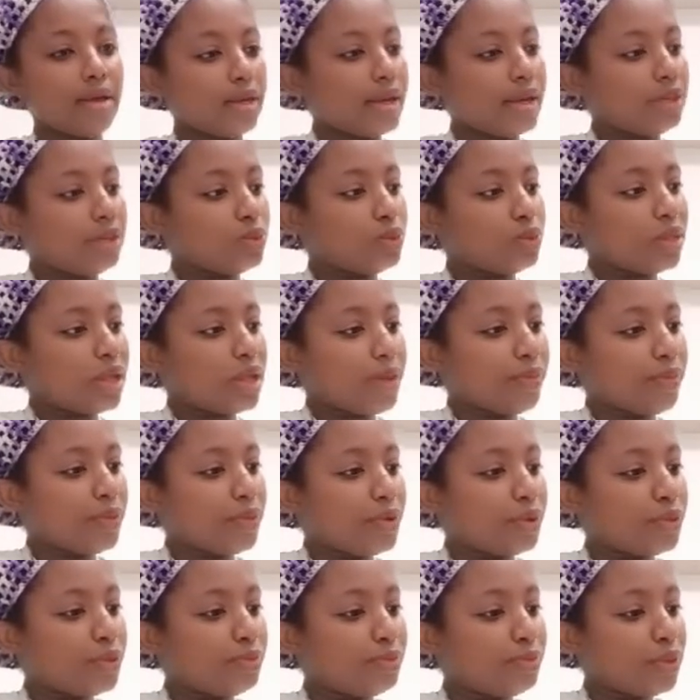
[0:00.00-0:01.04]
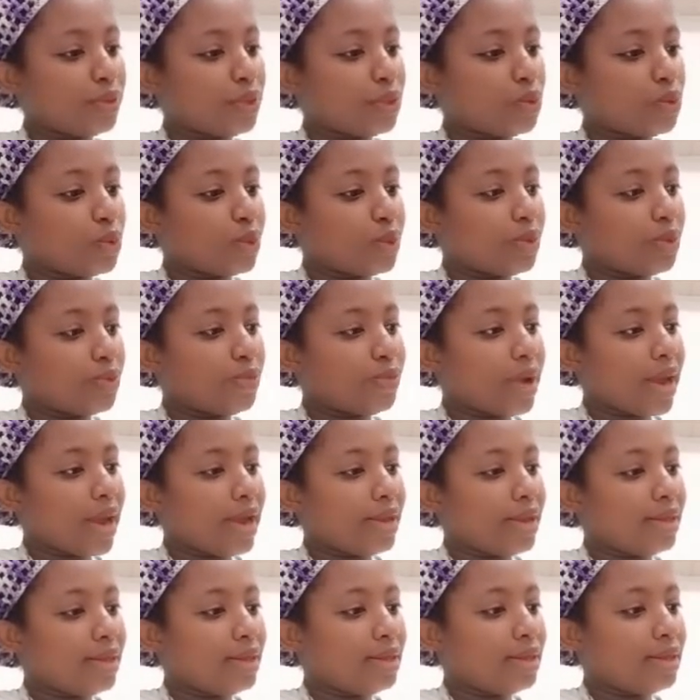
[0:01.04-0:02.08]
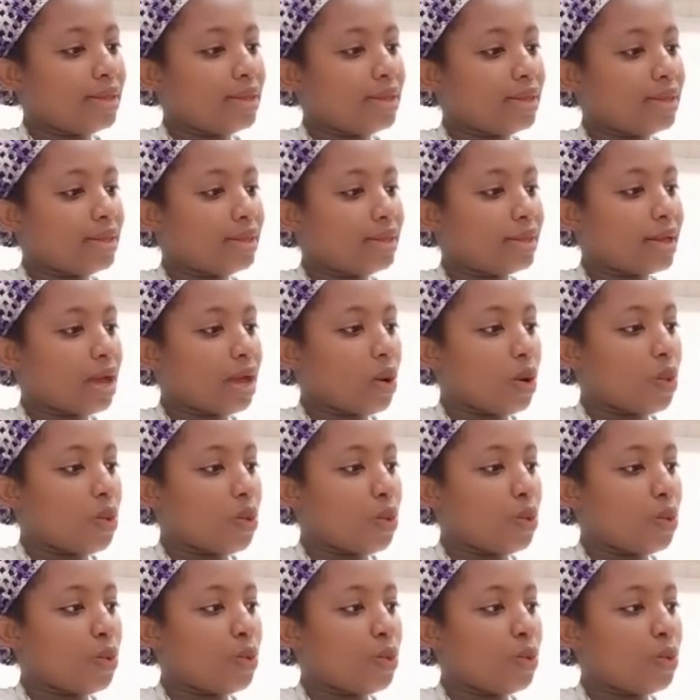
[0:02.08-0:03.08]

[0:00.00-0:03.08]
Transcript: and that's what I'm going to be doing right now.